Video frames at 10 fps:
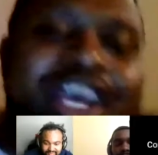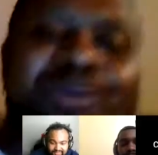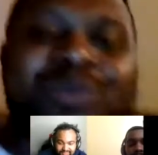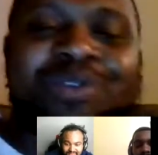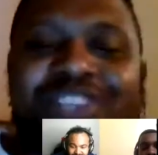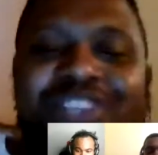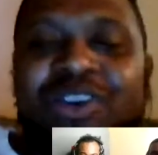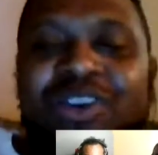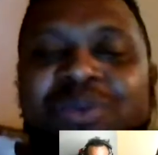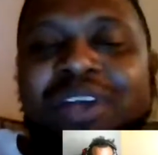say who
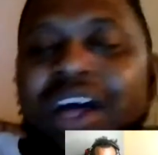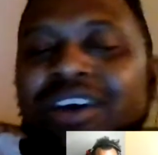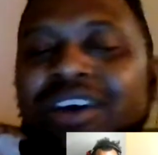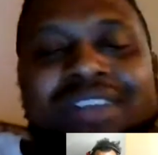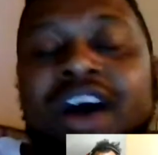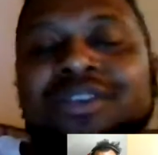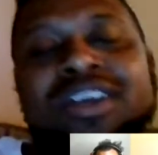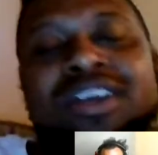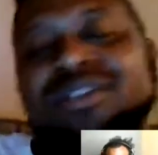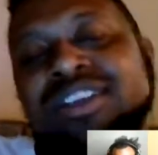deserve. I
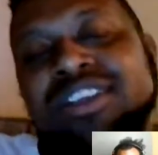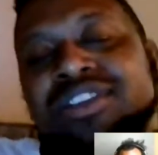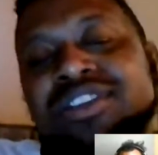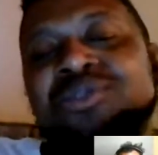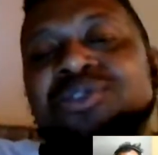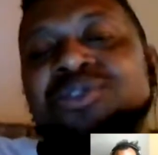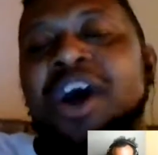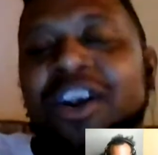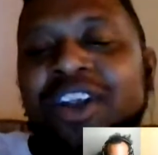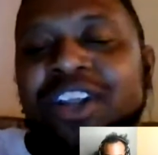don't know.
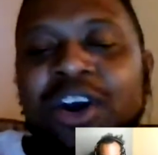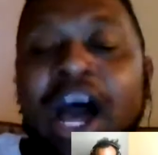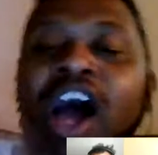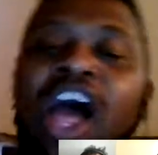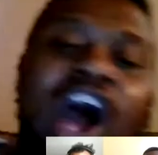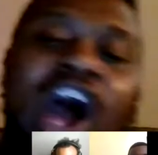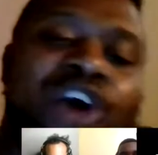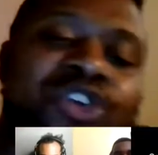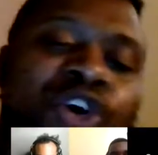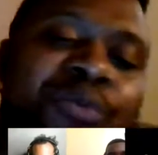You already know. I
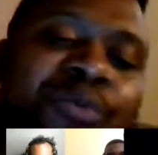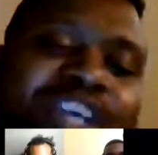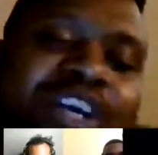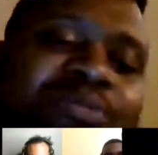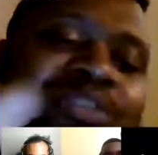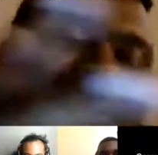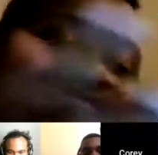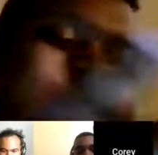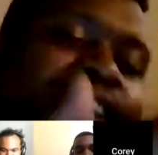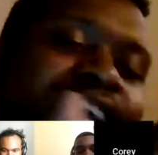don't know when it comes
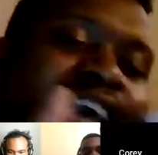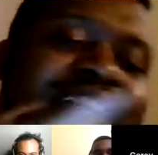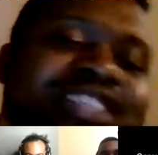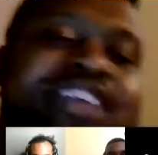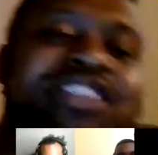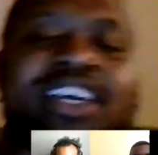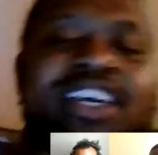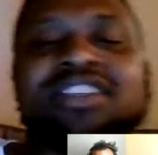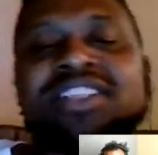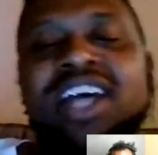to
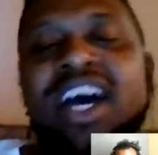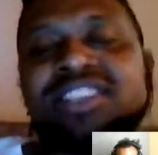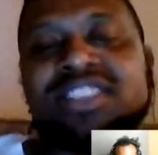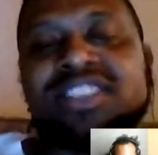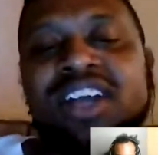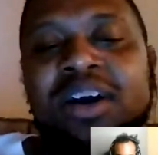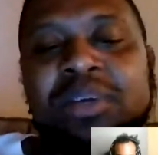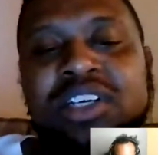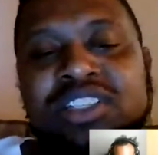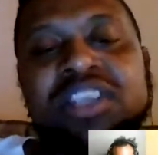XXX
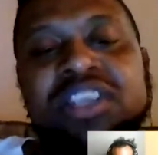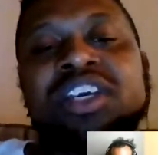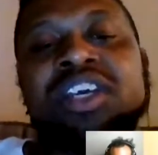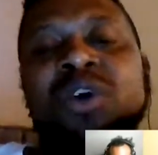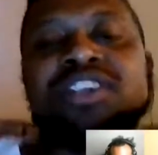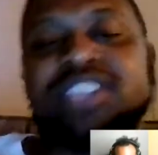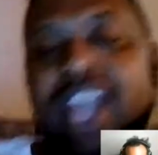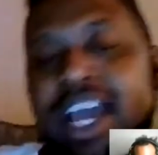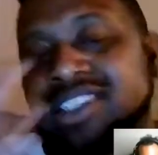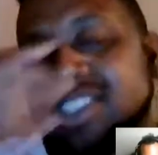Tentacion, because he
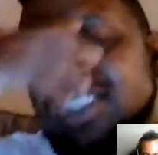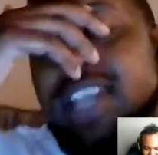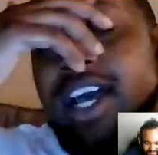was actually